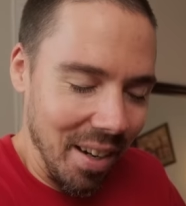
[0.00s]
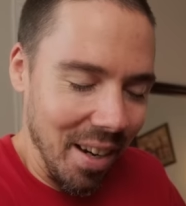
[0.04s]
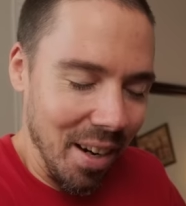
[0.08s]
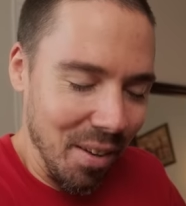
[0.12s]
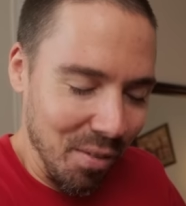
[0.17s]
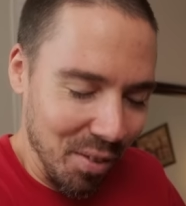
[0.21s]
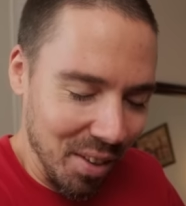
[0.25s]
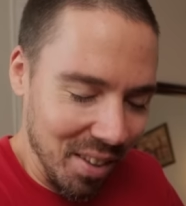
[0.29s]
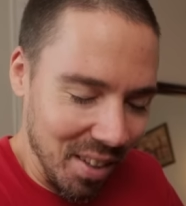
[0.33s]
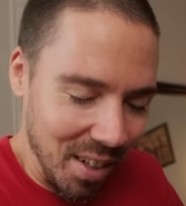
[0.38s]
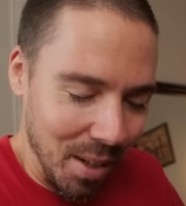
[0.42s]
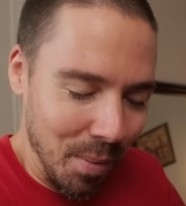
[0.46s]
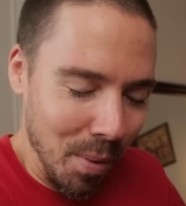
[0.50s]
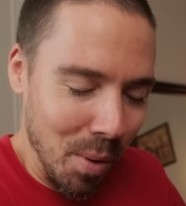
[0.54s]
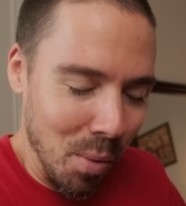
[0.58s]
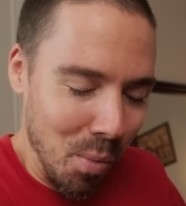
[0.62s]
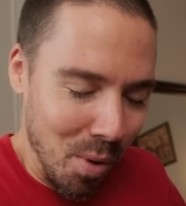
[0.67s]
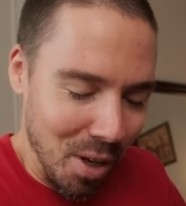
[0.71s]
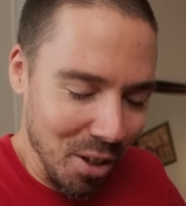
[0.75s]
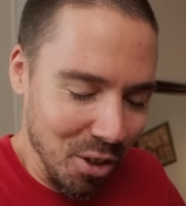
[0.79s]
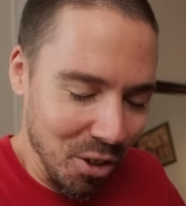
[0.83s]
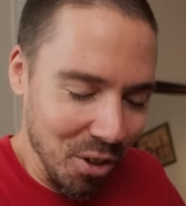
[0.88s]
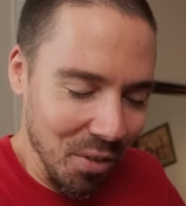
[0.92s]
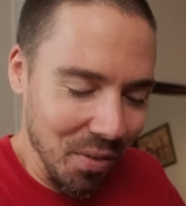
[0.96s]
every time I
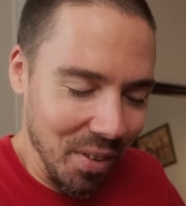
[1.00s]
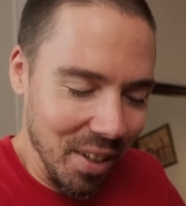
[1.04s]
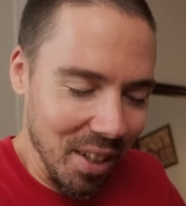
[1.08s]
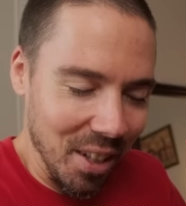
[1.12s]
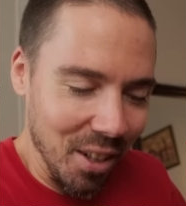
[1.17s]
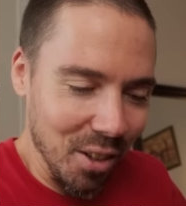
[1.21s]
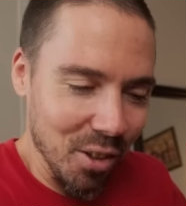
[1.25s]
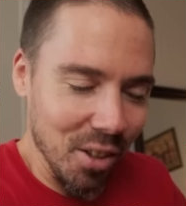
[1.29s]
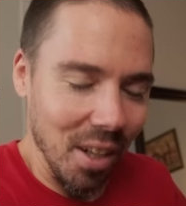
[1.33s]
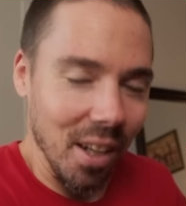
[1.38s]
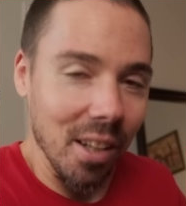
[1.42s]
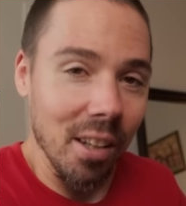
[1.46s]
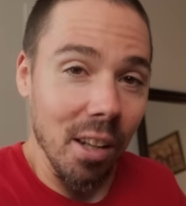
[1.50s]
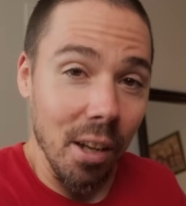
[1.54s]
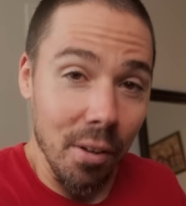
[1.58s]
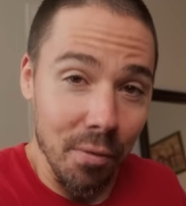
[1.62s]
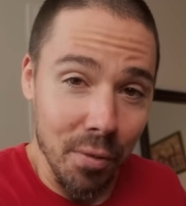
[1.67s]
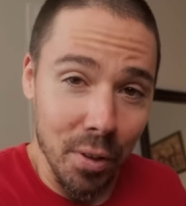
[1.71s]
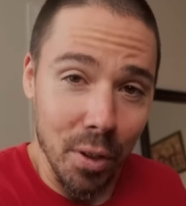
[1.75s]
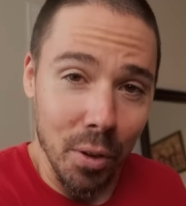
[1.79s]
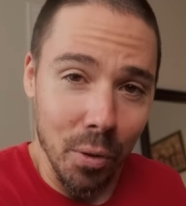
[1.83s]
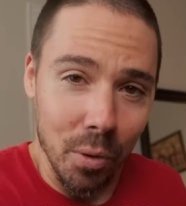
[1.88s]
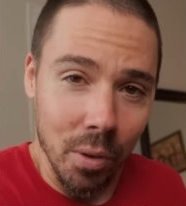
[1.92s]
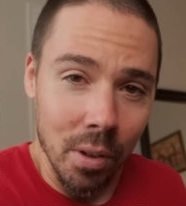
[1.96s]
watch your videos. I love
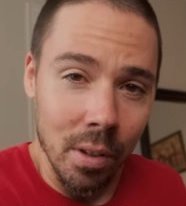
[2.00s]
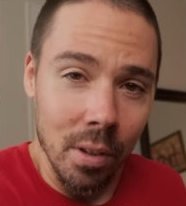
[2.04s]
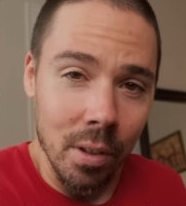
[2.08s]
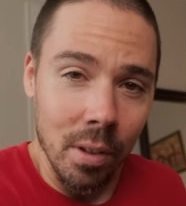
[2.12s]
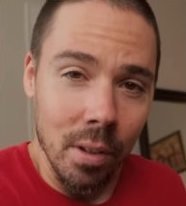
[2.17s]
you.